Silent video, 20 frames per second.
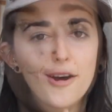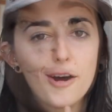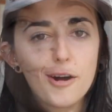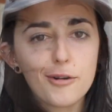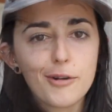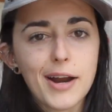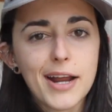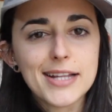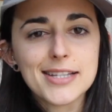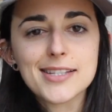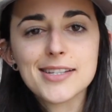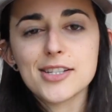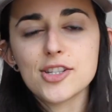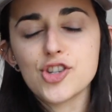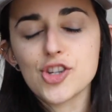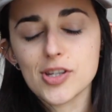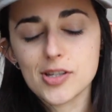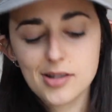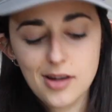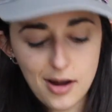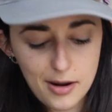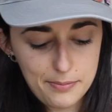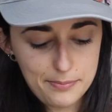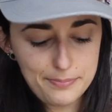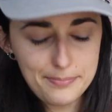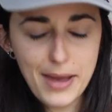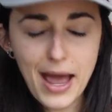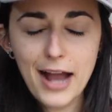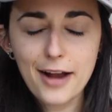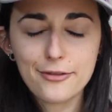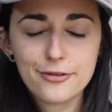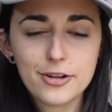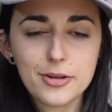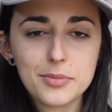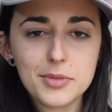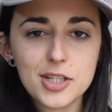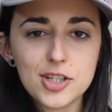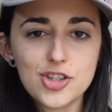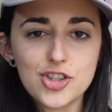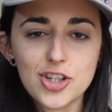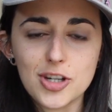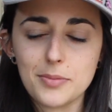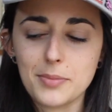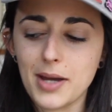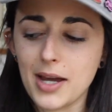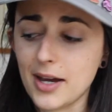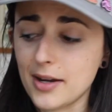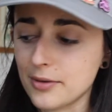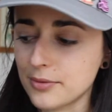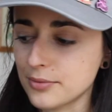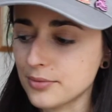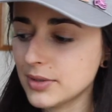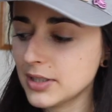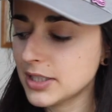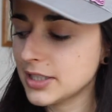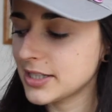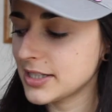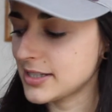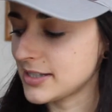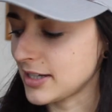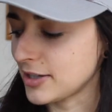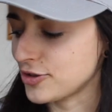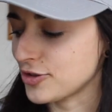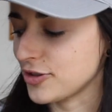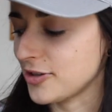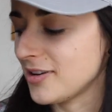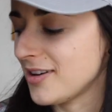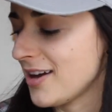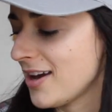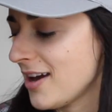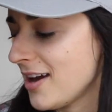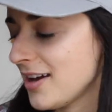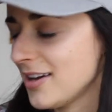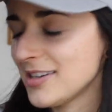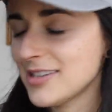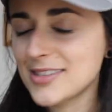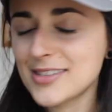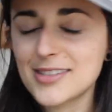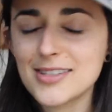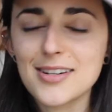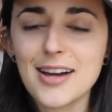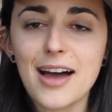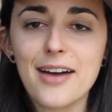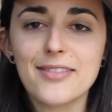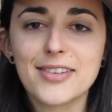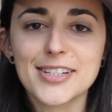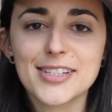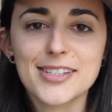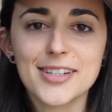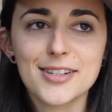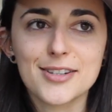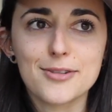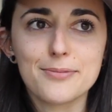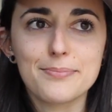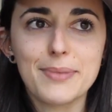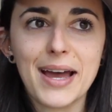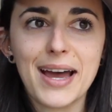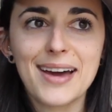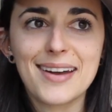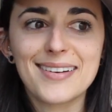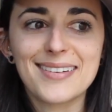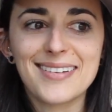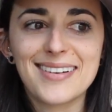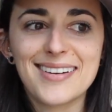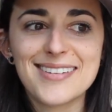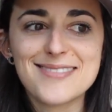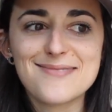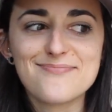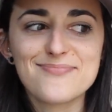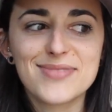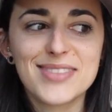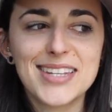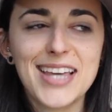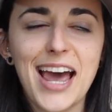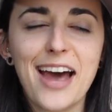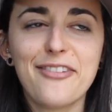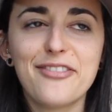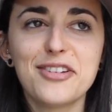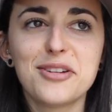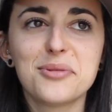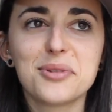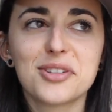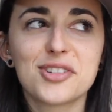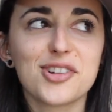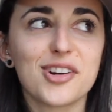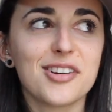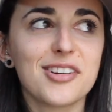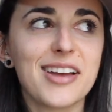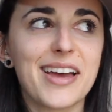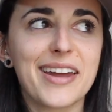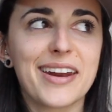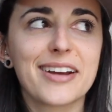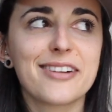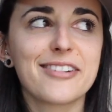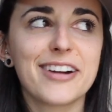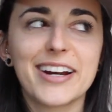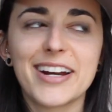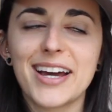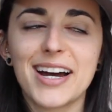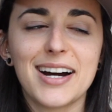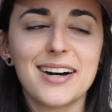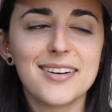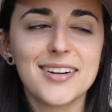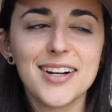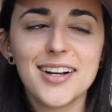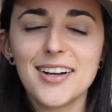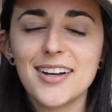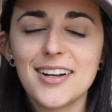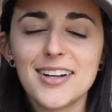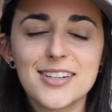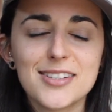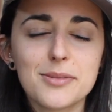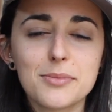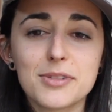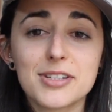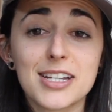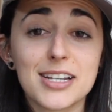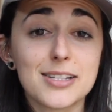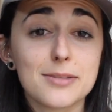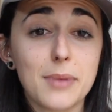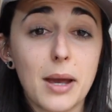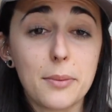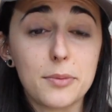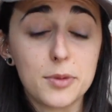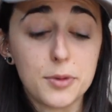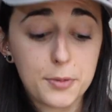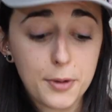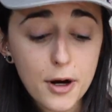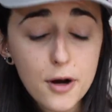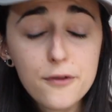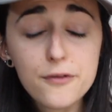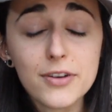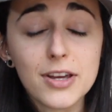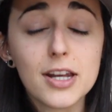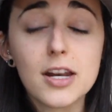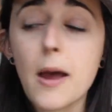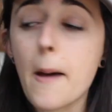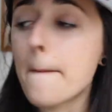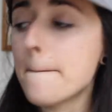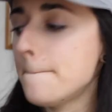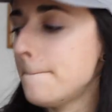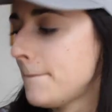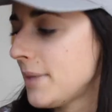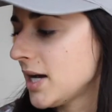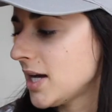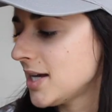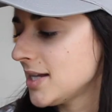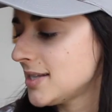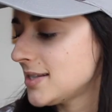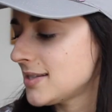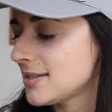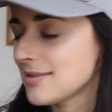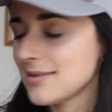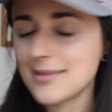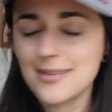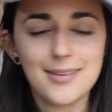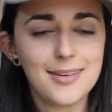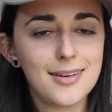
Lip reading: All right, just got back from the gym, had a really good session. Still having such a bad caffeine withdrawal headache right now. So I'm gonna take some ibuprofen, but